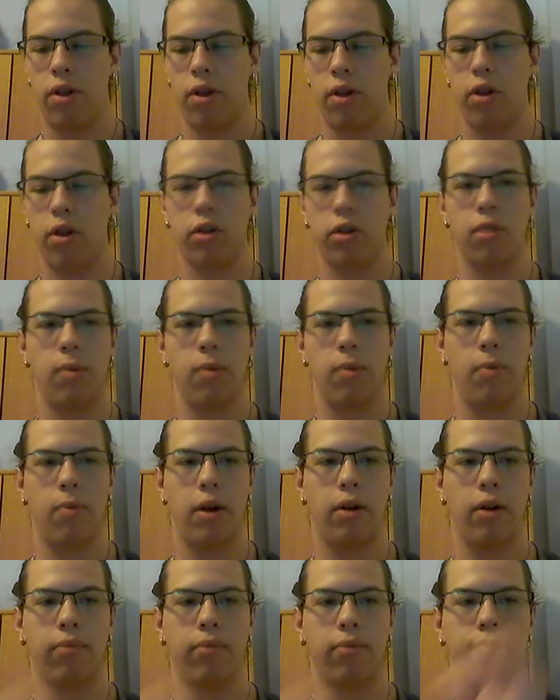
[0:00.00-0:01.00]
looks a bit
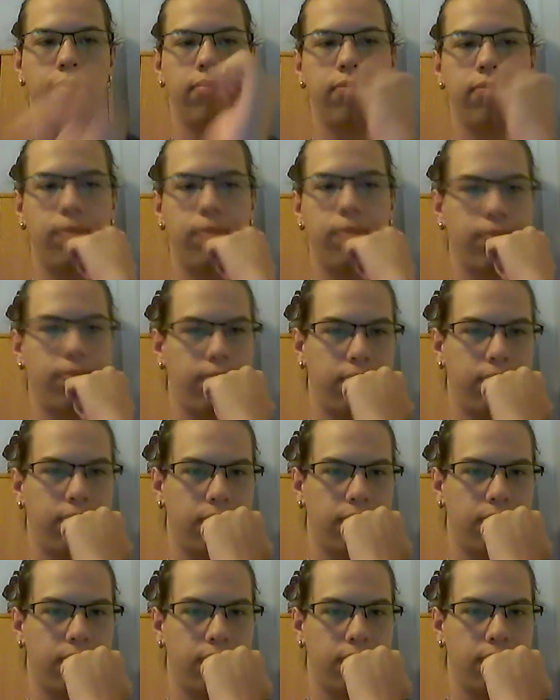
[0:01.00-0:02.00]
better.
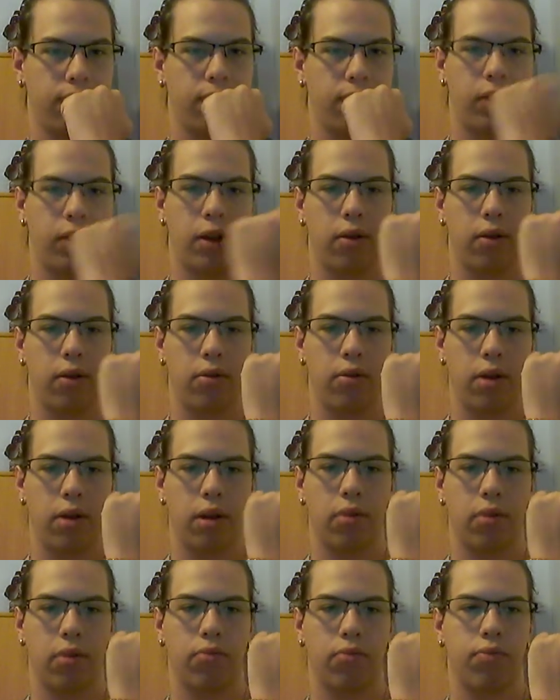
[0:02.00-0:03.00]
Yeah, like
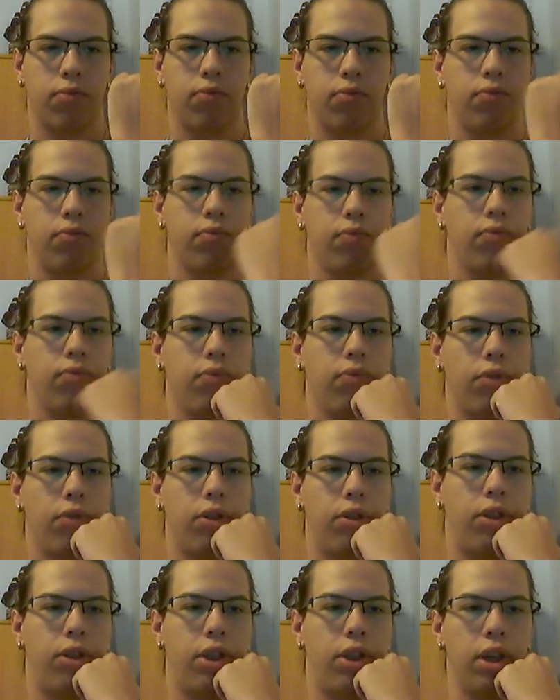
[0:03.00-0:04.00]

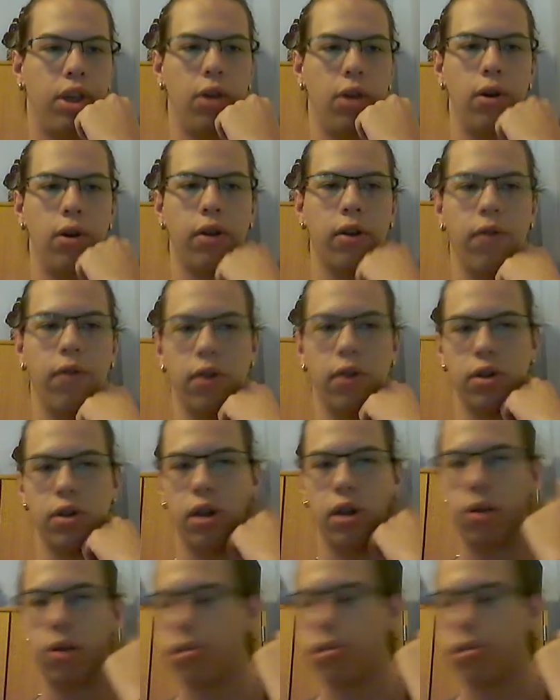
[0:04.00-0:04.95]
the unit conversion that it was